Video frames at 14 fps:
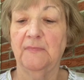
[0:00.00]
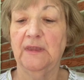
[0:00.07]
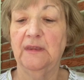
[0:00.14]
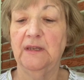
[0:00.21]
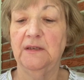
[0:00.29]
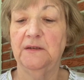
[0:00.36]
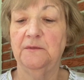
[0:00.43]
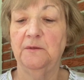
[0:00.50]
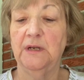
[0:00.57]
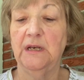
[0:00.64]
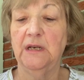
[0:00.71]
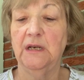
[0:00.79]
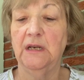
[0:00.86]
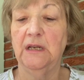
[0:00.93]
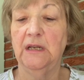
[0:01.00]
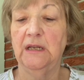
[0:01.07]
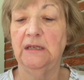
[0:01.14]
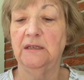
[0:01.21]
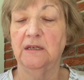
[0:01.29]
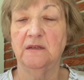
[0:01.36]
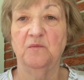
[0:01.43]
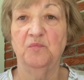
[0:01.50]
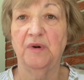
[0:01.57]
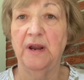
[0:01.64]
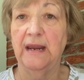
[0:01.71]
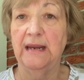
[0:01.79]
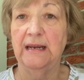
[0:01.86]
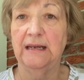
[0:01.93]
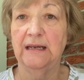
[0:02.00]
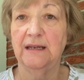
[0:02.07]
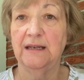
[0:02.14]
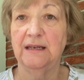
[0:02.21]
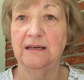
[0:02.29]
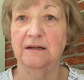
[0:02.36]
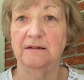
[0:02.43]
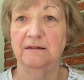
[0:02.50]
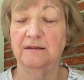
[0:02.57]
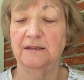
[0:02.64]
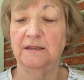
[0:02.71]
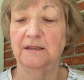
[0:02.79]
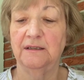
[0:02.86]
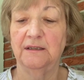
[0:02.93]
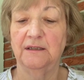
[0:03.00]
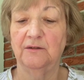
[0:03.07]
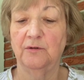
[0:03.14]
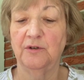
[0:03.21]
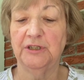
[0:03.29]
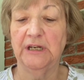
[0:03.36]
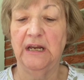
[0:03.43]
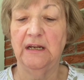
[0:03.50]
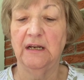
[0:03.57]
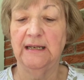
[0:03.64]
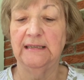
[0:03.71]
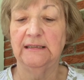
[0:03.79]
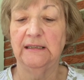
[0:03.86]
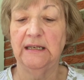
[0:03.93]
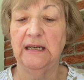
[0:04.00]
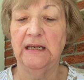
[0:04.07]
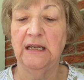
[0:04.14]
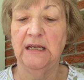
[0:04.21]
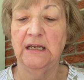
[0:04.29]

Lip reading: This one, it doesn't break. It crocheted nicely.